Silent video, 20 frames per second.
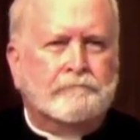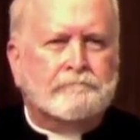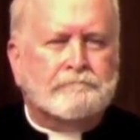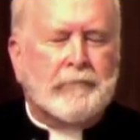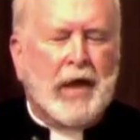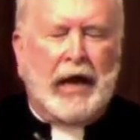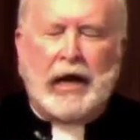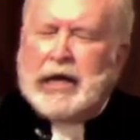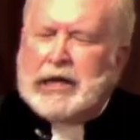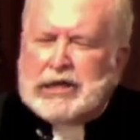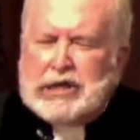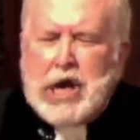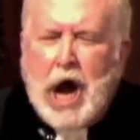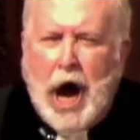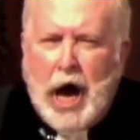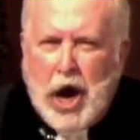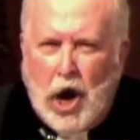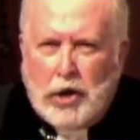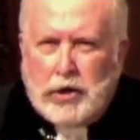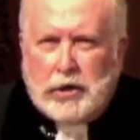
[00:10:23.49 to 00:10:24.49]
at least
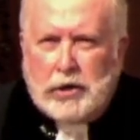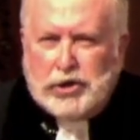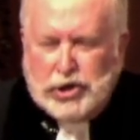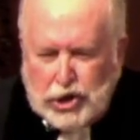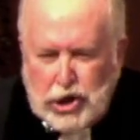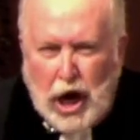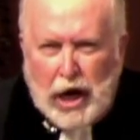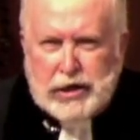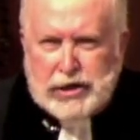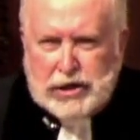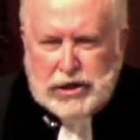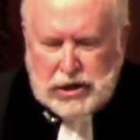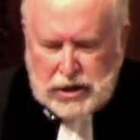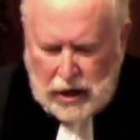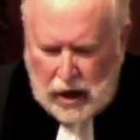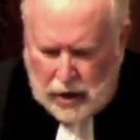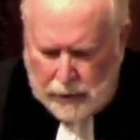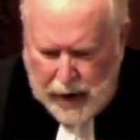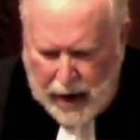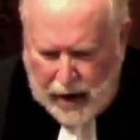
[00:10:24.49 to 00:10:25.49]
not just
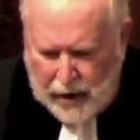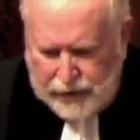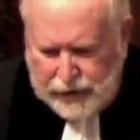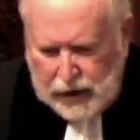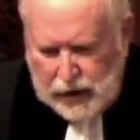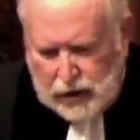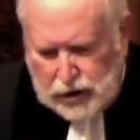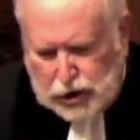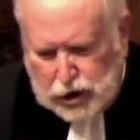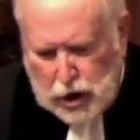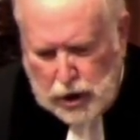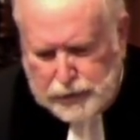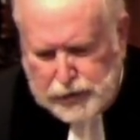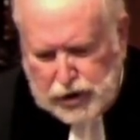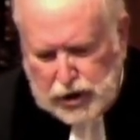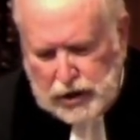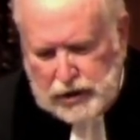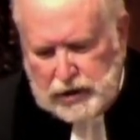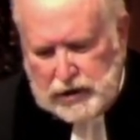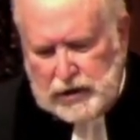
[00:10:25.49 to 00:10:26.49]
about the
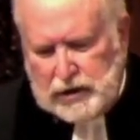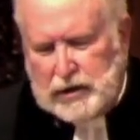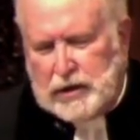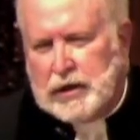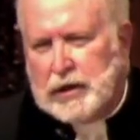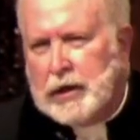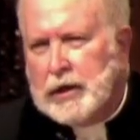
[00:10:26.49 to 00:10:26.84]
Egyptians.